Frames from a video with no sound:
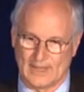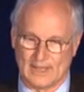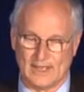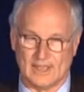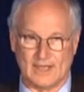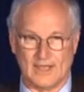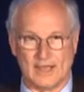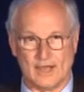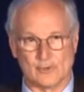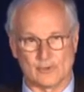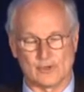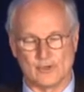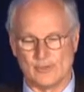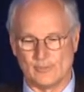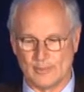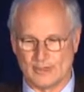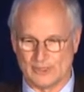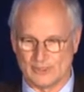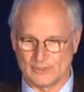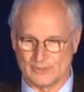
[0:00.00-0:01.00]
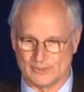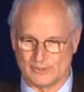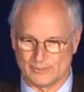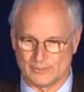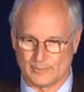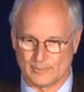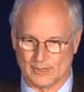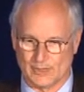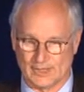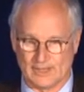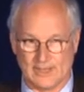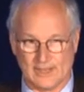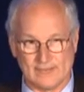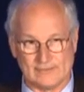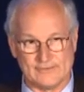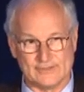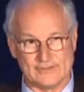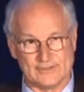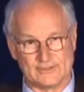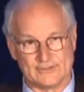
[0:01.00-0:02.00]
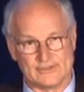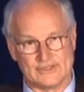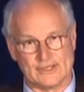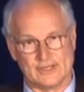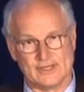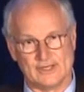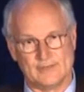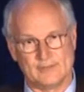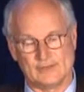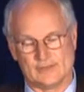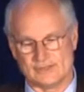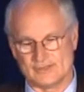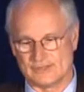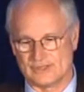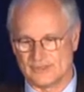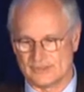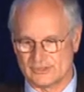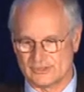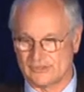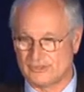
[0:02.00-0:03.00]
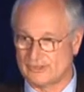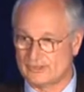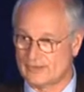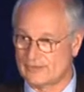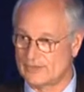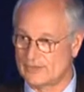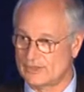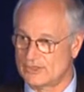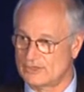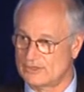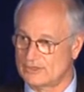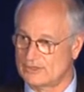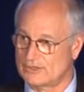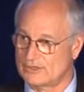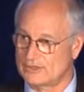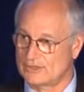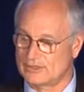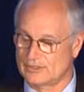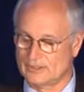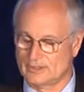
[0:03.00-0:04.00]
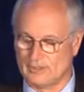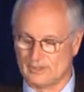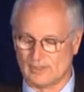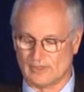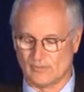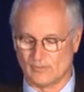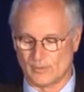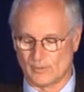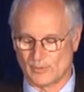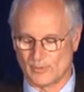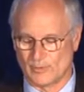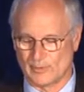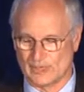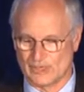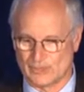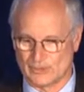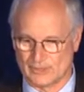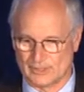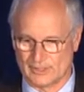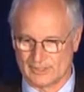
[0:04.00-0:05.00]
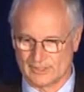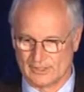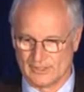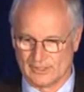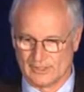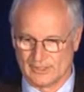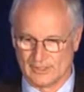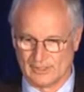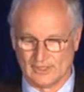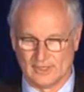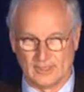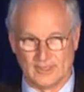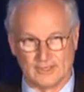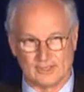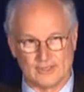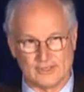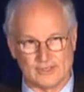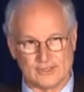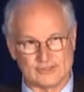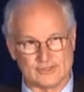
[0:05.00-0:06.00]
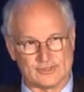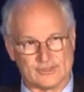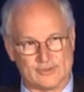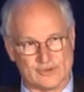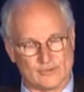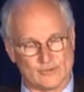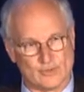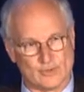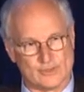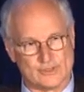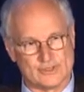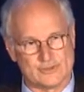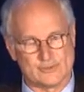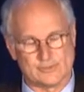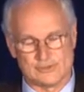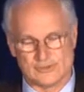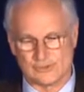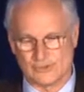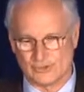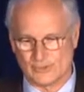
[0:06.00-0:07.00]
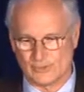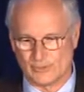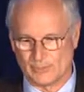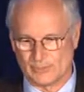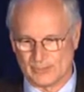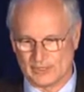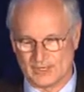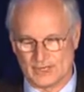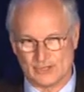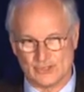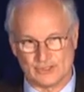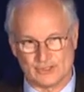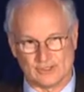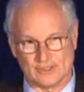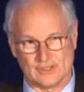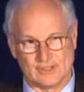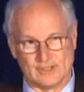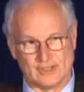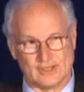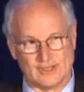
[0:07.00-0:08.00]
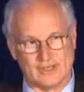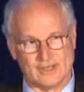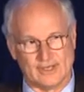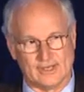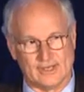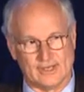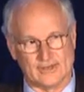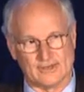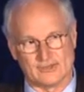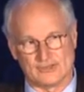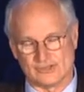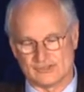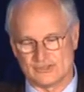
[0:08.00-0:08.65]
outcome measurements by having the same consensus definition of what we're measuring. This avoids misinterpretation and is